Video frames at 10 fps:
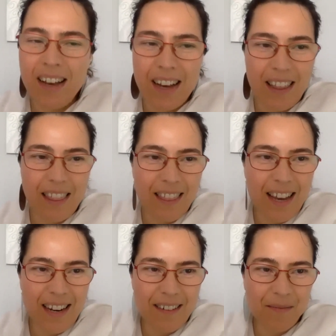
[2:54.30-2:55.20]
And
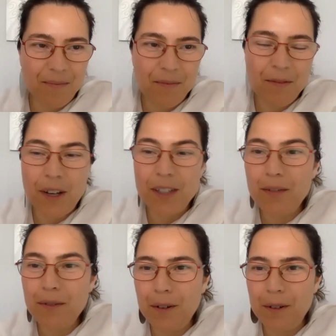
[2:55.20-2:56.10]
then, fast
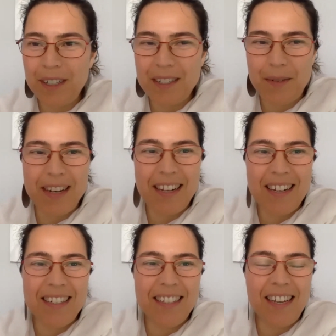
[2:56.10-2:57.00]
forward 20
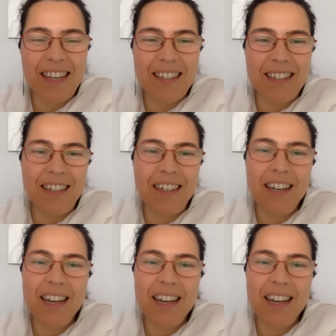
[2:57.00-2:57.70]
years later,